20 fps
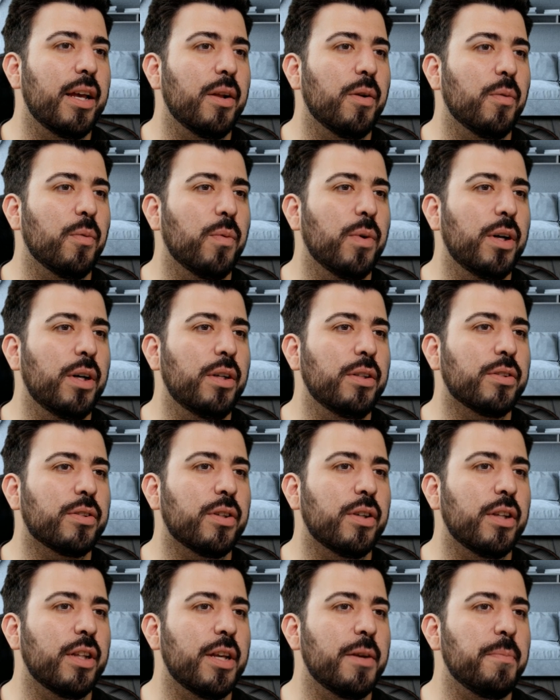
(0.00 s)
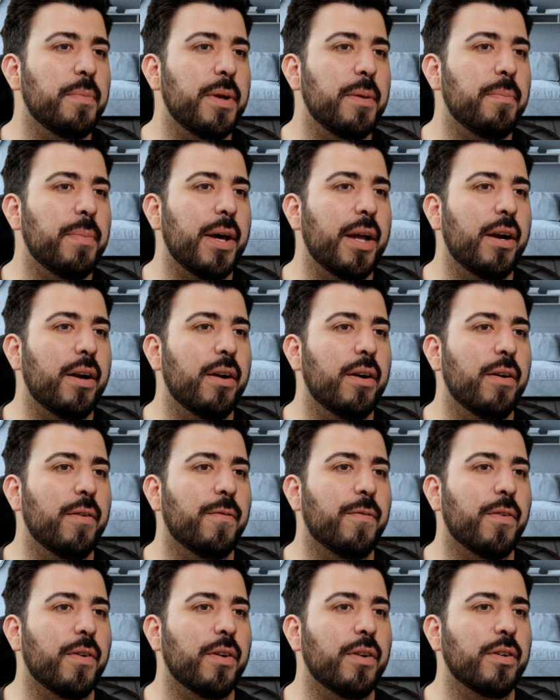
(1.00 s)
It will certainly be
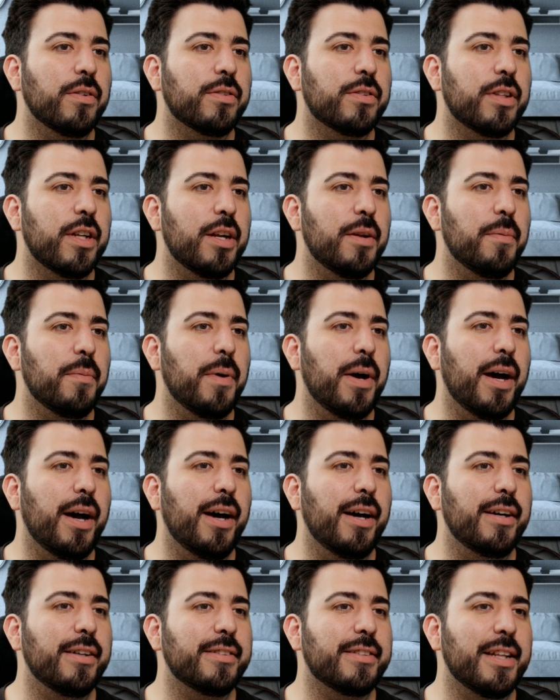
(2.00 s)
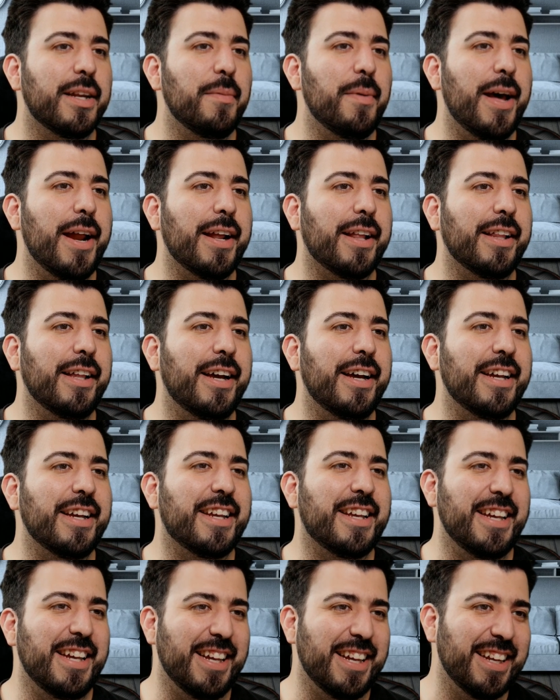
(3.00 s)
better for cine- uh, cinematic
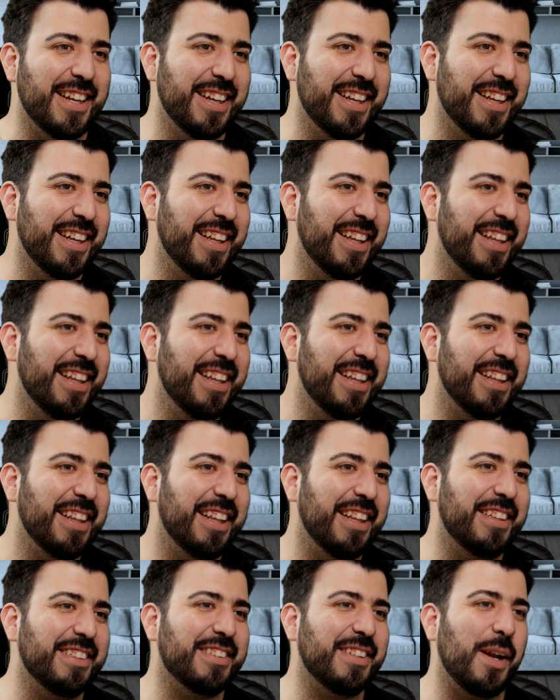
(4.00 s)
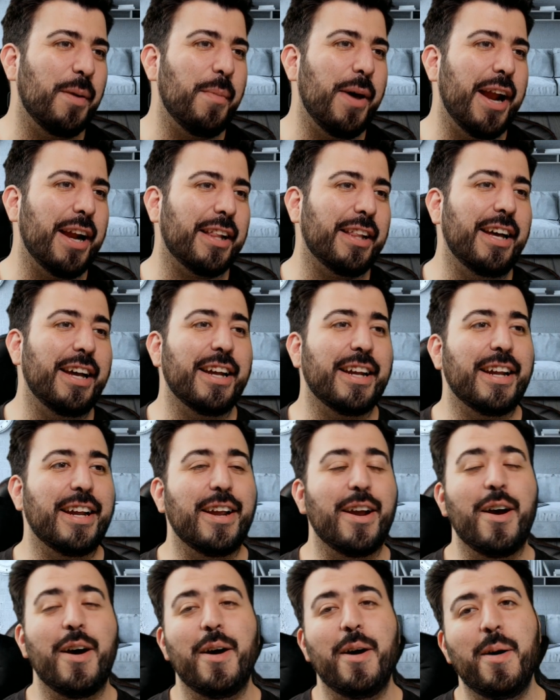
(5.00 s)
Lion King than the cinematic Lion
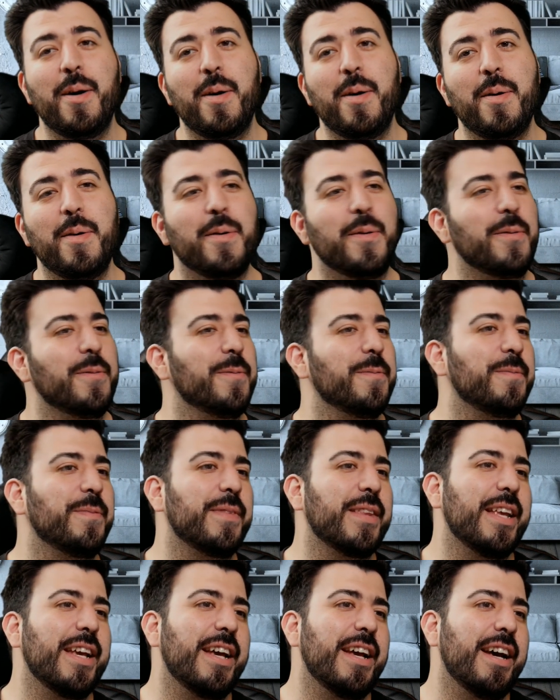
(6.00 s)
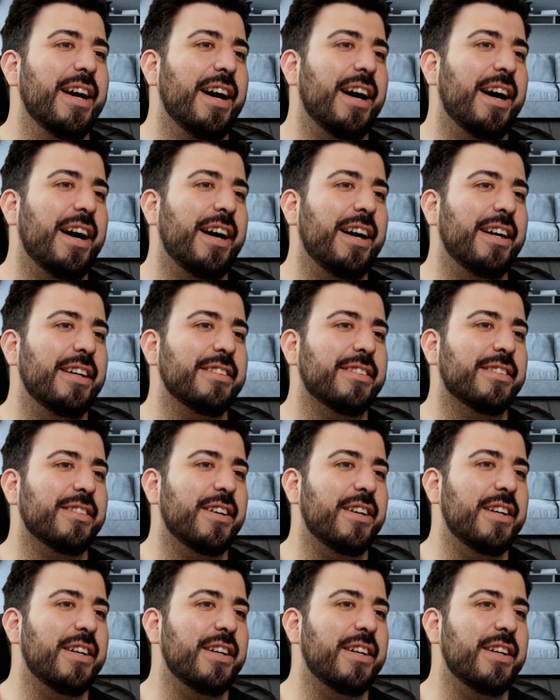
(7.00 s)
King. Oh, uh,